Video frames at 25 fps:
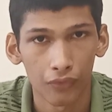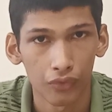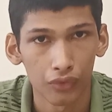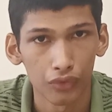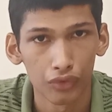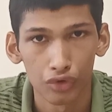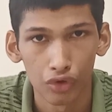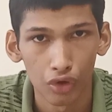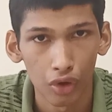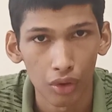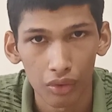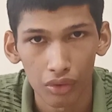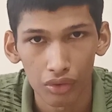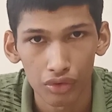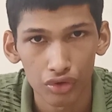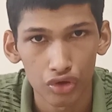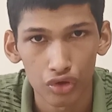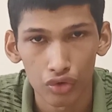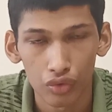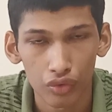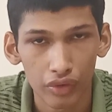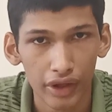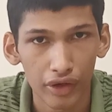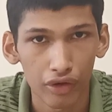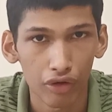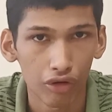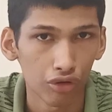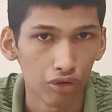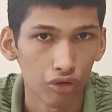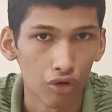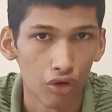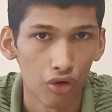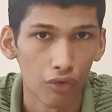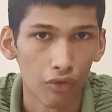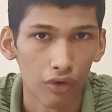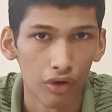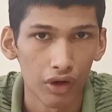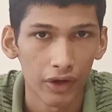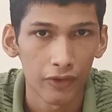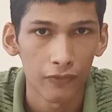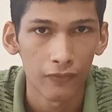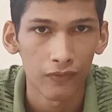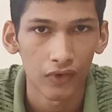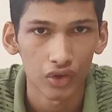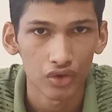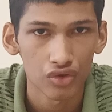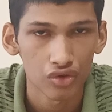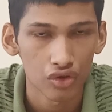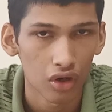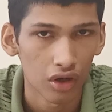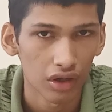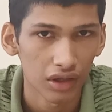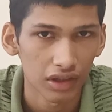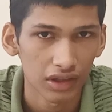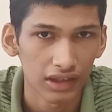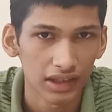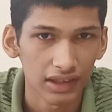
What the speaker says: No, you cannot know it for sure.